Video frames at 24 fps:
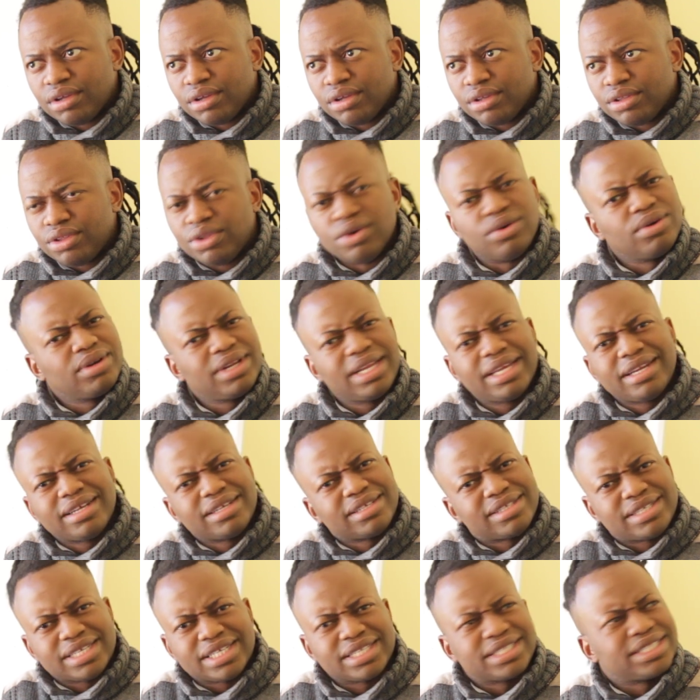don't let
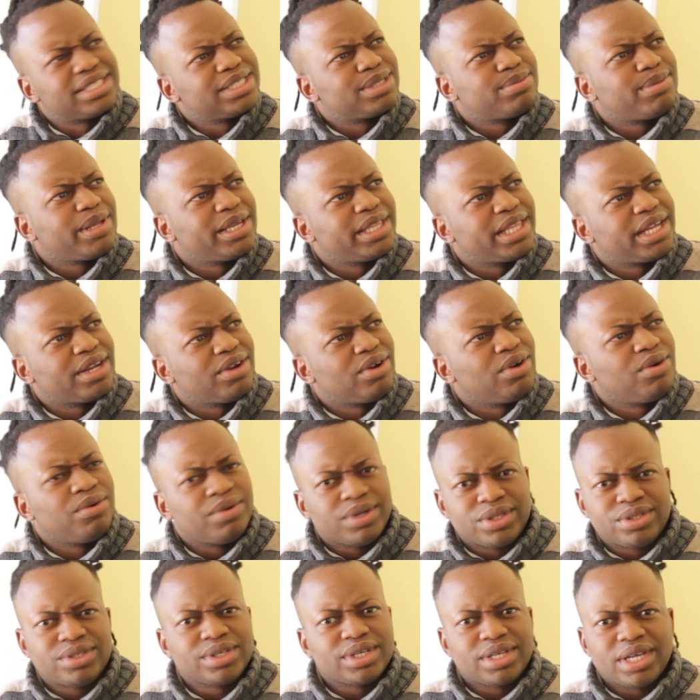us just display that, oh, we
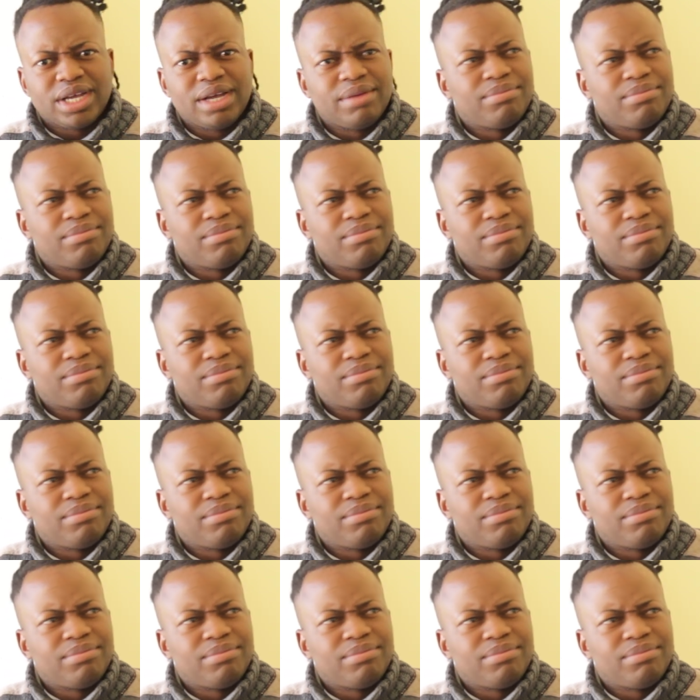took